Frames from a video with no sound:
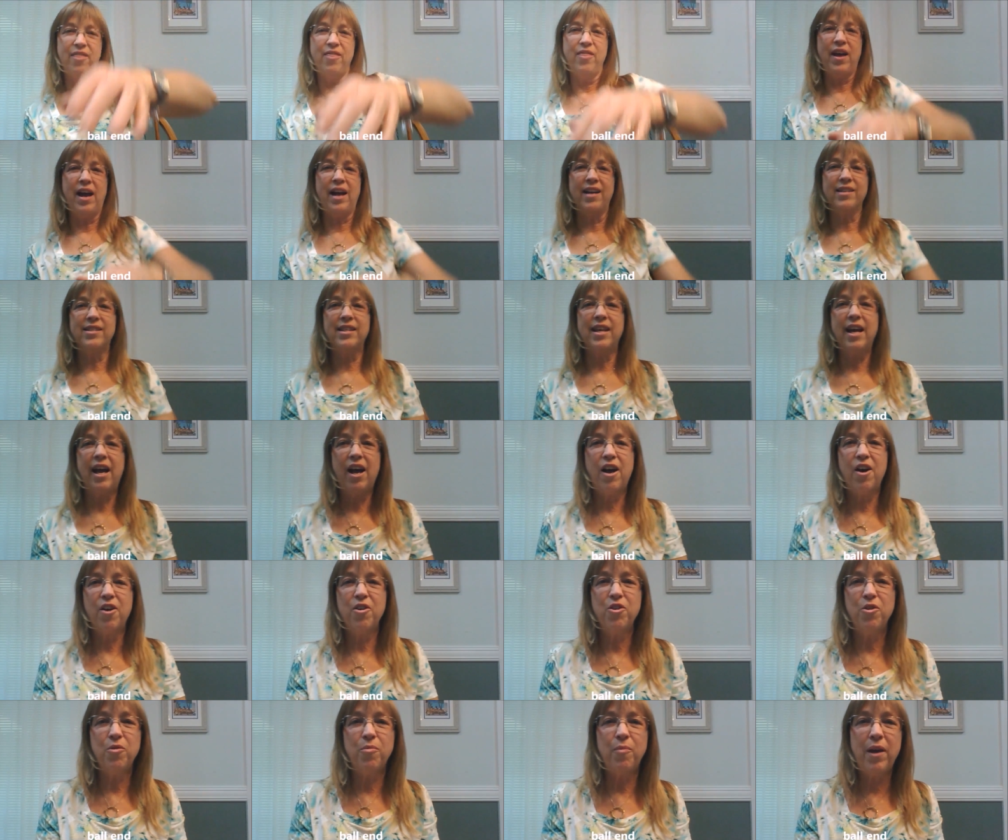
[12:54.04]
that's
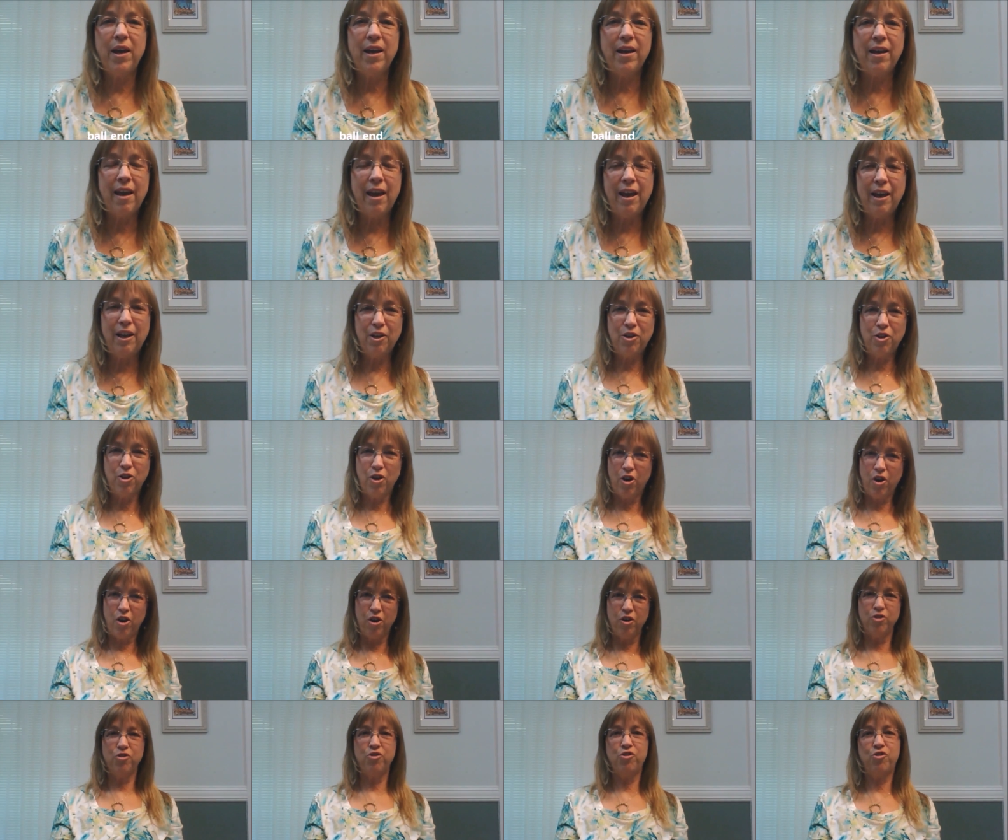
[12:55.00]
how you make a
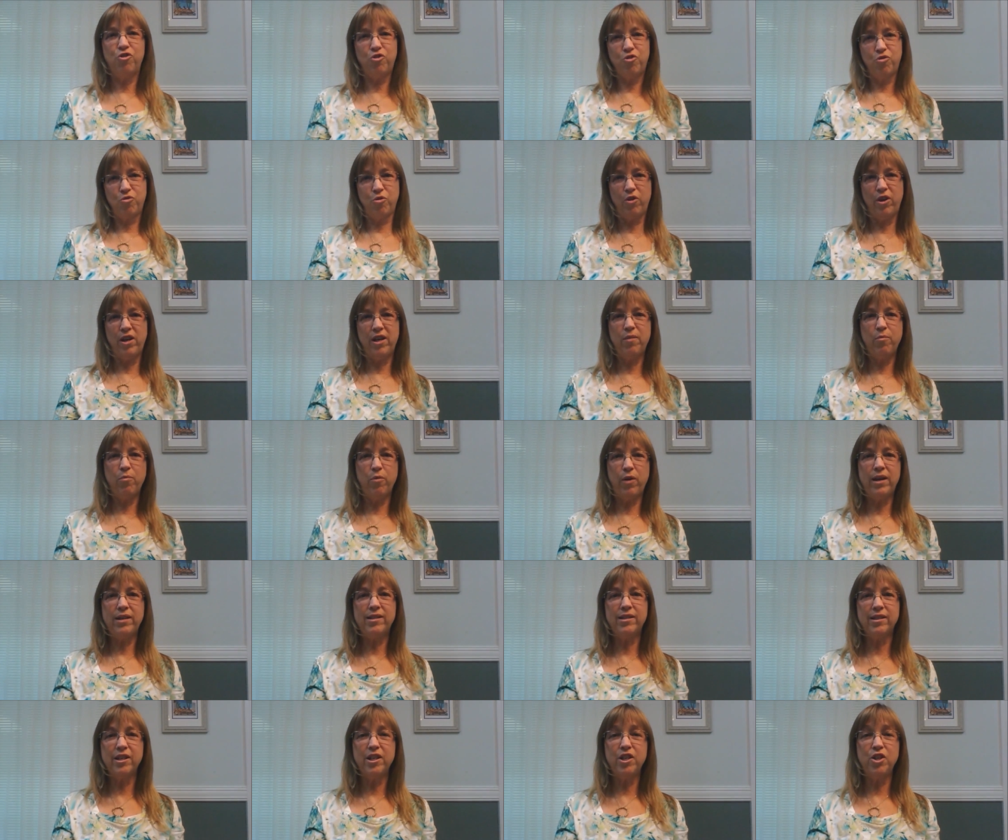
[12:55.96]
guitar string
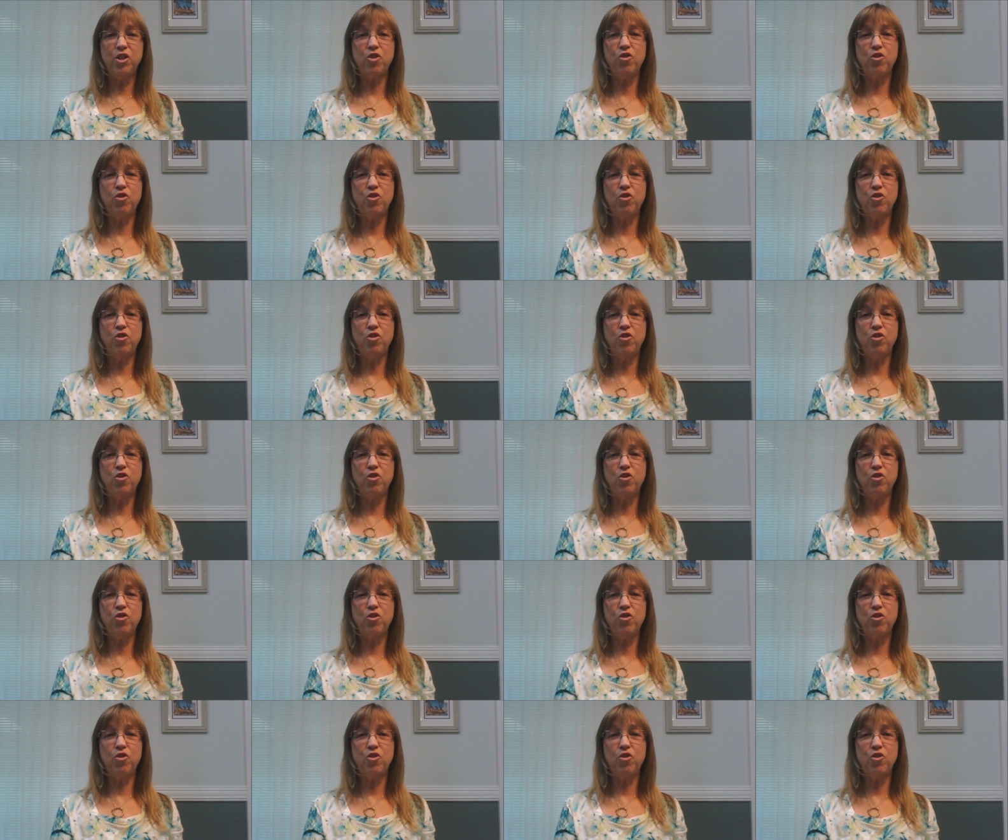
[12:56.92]
bracelet.